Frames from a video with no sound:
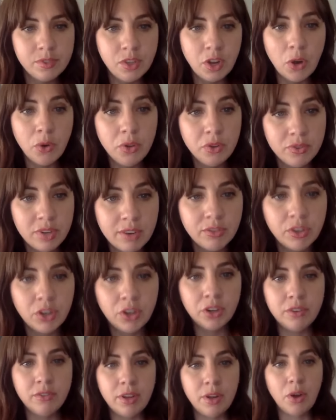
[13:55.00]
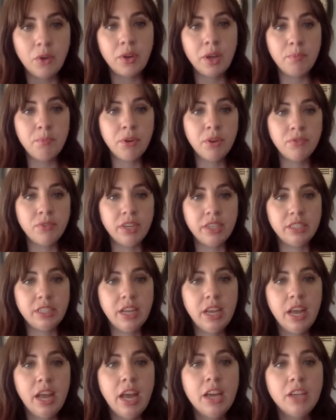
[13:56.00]
you've never heard of it. Okay, perfect.
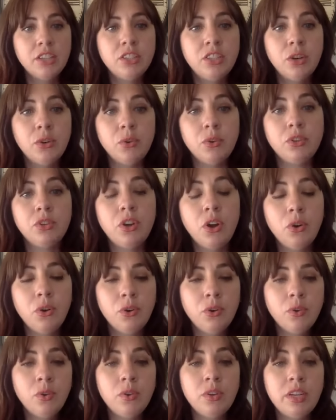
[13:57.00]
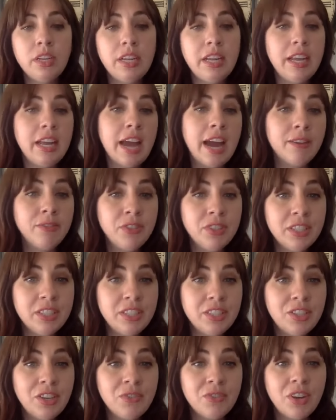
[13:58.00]
So go, after this
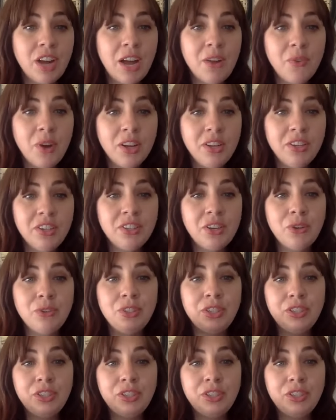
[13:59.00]
is over, I want you to go to